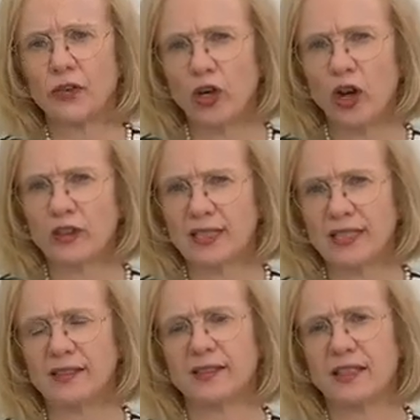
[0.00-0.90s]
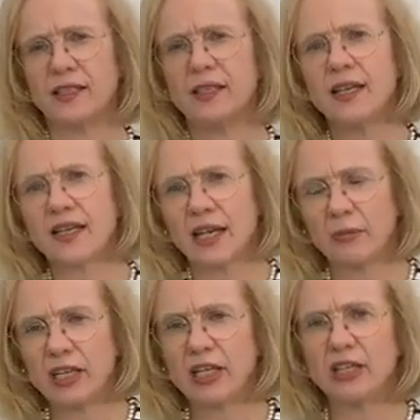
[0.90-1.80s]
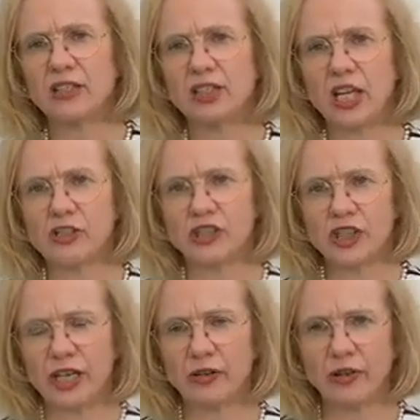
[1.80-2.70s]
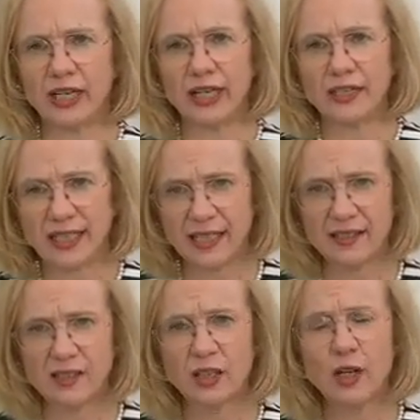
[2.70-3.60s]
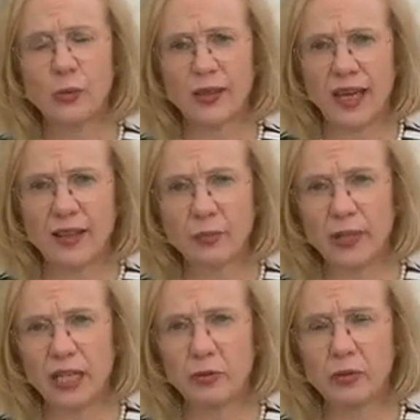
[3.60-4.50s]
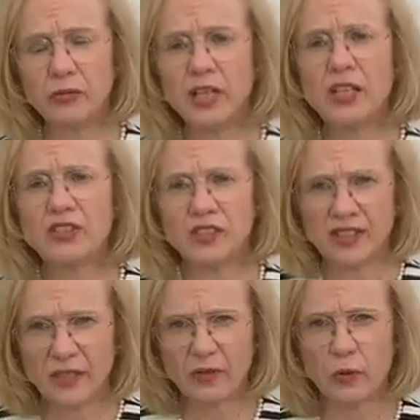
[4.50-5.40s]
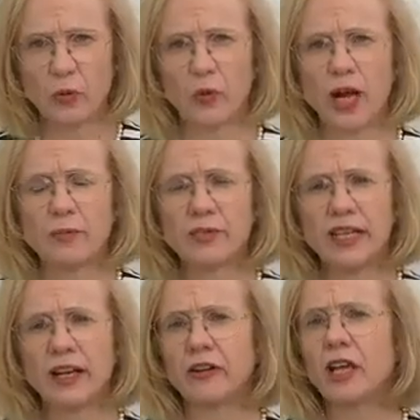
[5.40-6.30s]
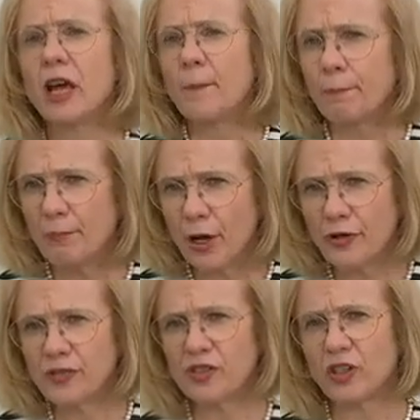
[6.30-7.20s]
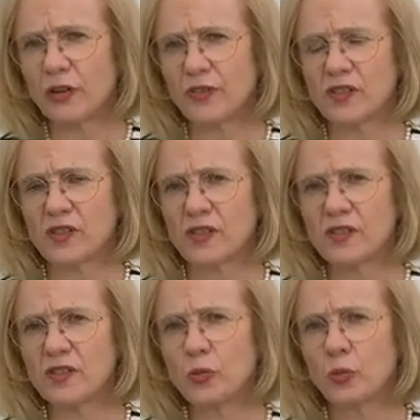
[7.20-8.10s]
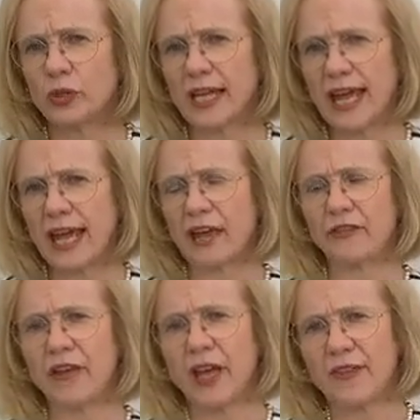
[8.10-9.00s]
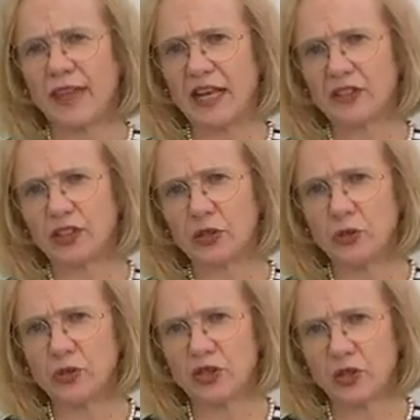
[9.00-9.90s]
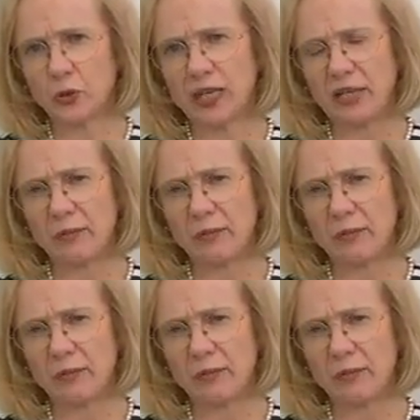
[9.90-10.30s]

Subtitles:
you're hot desking, coming in and sharing a desk with other people, just give them a wipe down. Most offices would have that 2 square